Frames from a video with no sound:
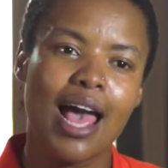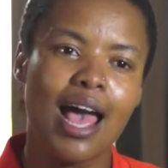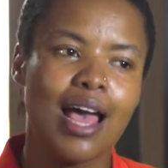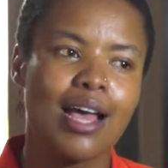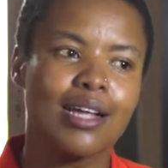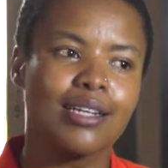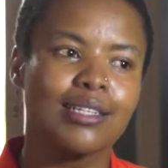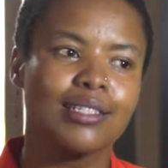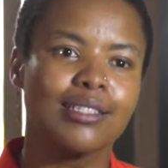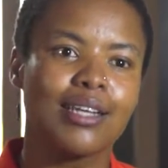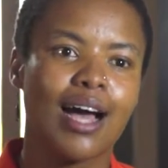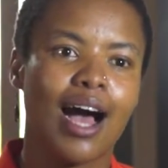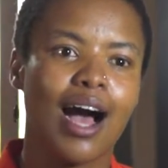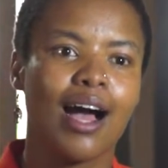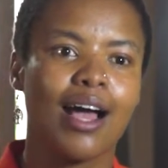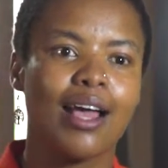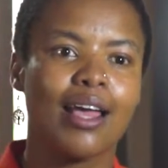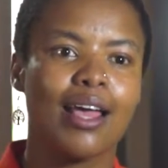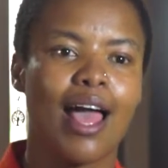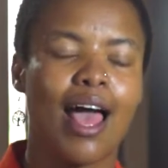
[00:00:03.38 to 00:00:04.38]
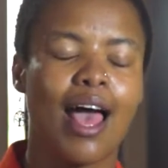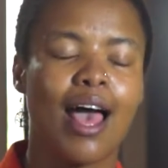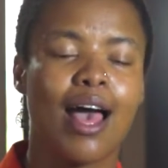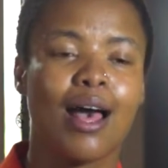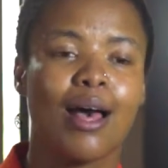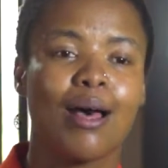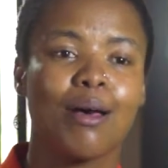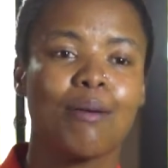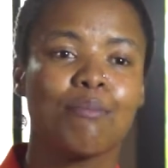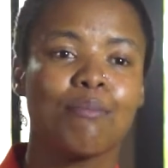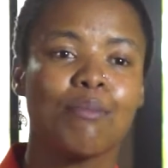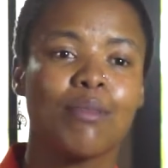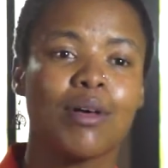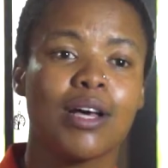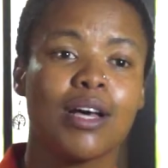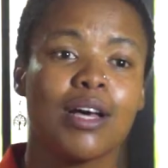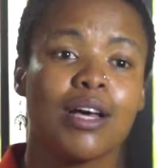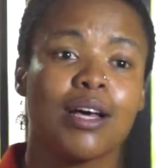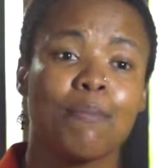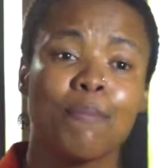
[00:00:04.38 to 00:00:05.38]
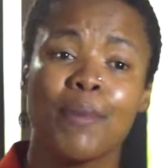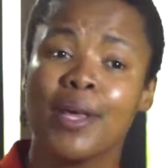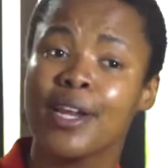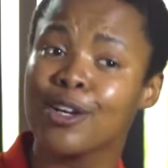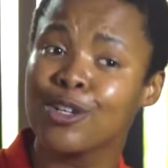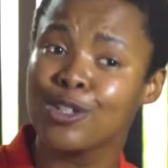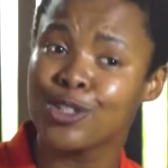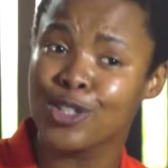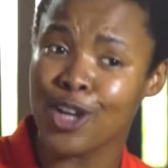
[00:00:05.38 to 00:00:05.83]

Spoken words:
and I am a medical